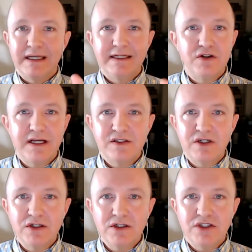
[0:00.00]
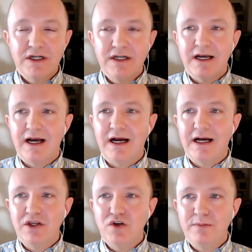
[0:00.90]
internet search.
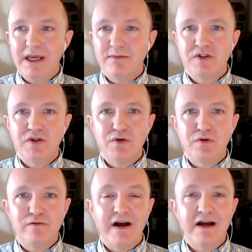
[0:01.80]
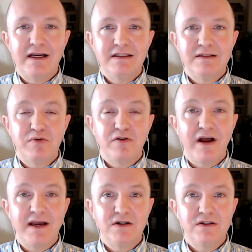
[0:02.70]
Uh, you'll be able to find
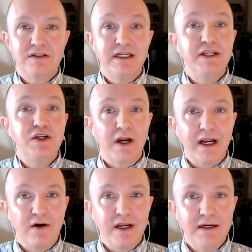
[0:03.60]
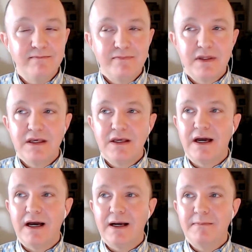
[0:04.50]
providers in your area.
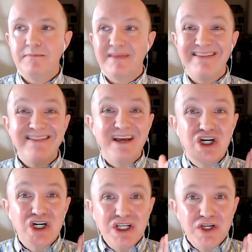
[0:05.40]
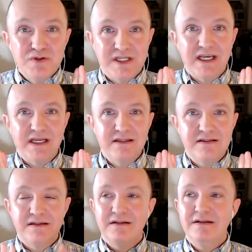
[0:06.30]
Um, the good news
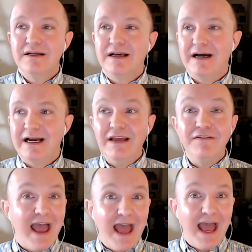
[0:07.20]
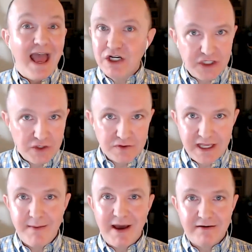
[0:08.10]
is uh, if any good news
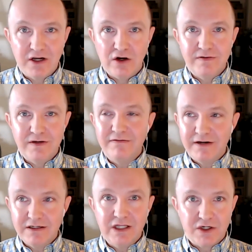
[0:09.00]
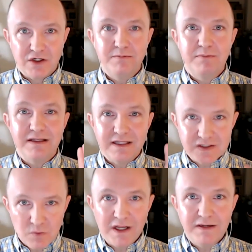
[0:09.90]
came out of COVID, very little. But
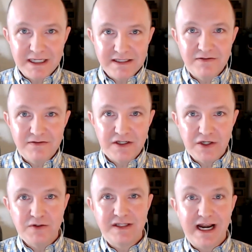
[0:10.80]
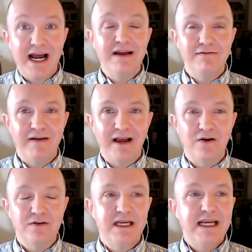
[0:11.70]
this one piece of good news that I have
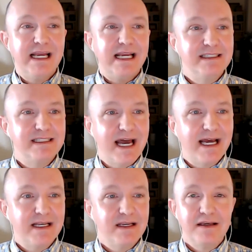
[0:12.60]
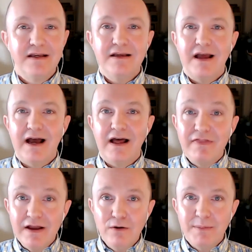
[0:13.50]
found is that uh,
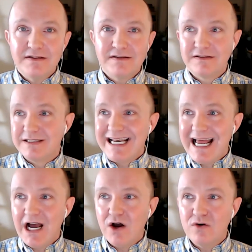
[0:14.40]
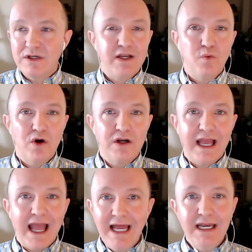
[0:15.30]
therapists now can work
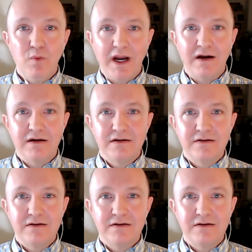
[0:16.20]
anywhere,